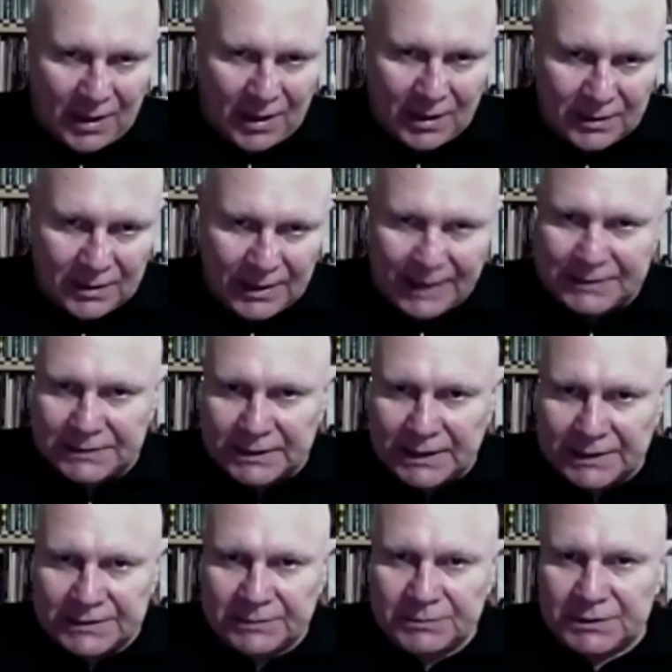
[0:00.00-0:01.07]

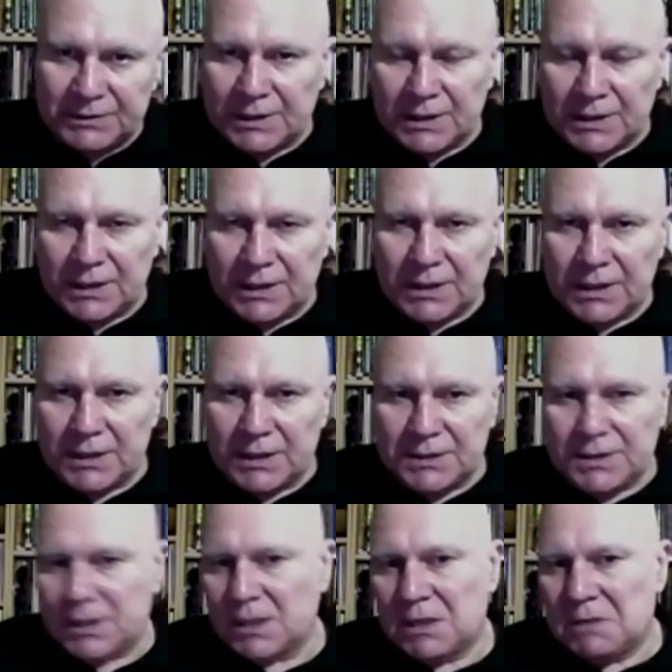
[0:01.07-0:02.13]
cataclysms that occurred
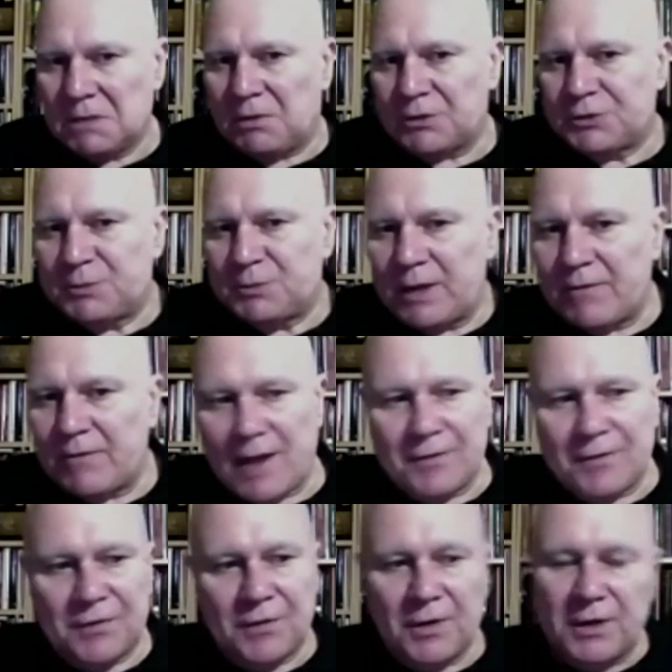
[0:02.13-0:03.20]
possibly around
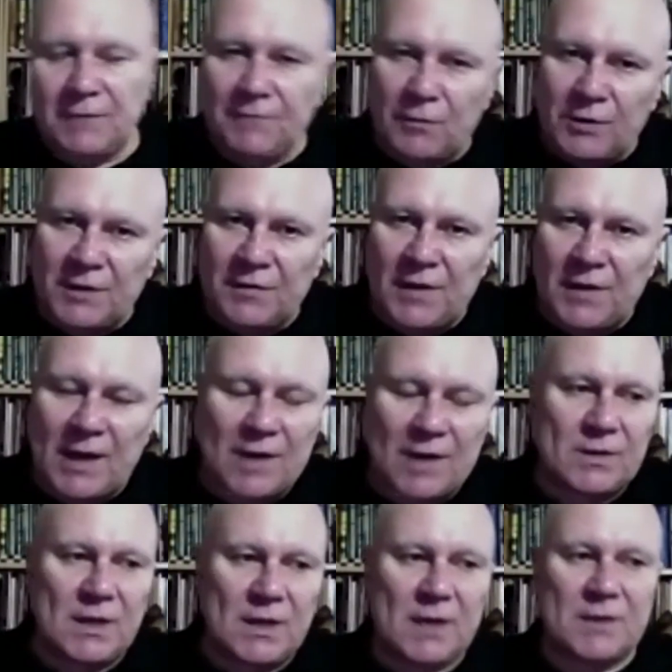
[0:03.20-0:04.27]
30, 40,000
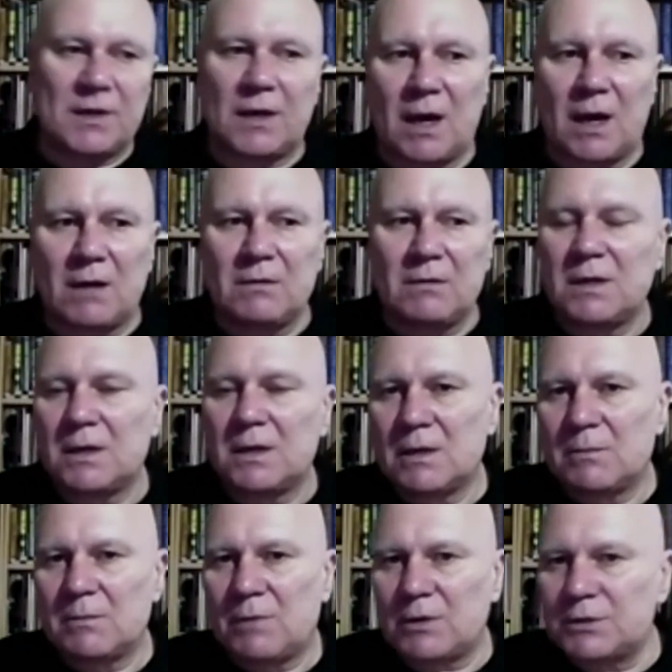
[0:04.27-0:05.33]
years ago,
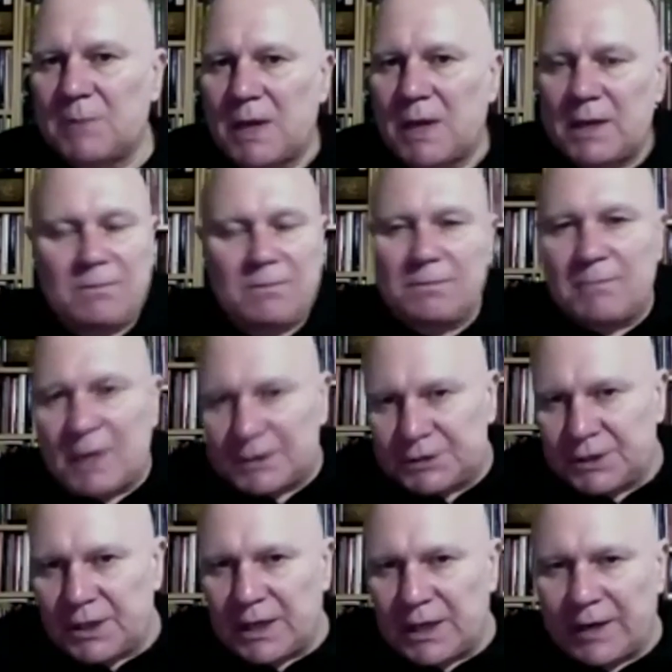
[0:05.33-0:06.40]
possibly much
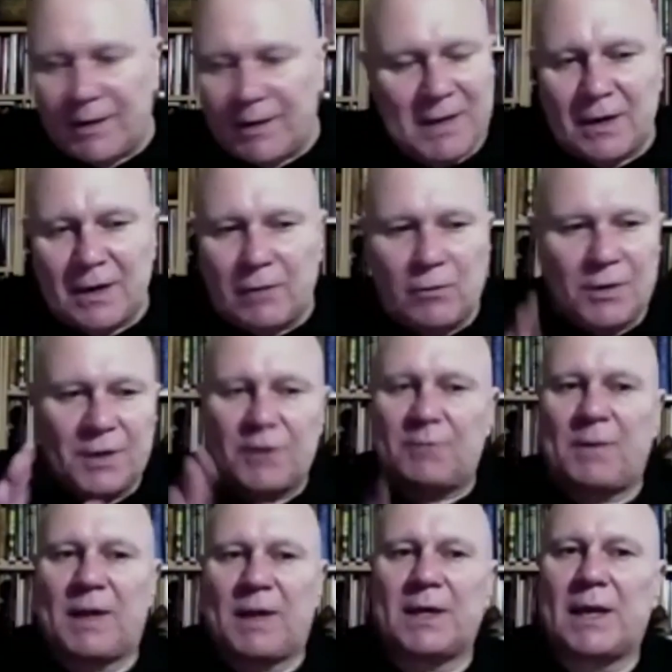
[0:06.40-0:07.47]
earlier. I mean, I don't want to
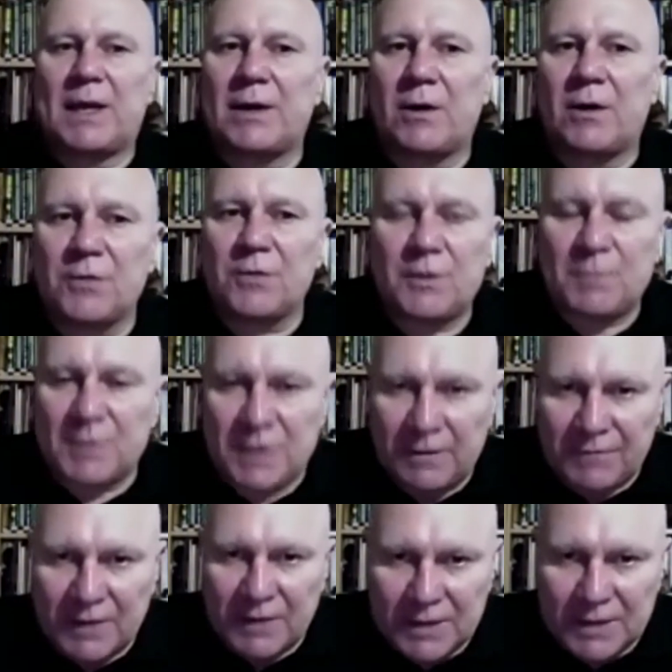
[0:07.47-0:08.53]
speculate on
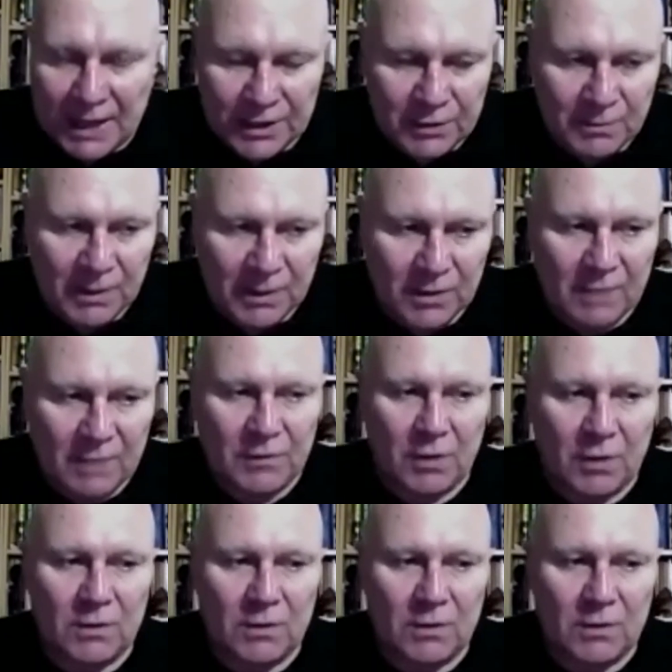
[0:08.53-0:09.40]
specific dates because I've not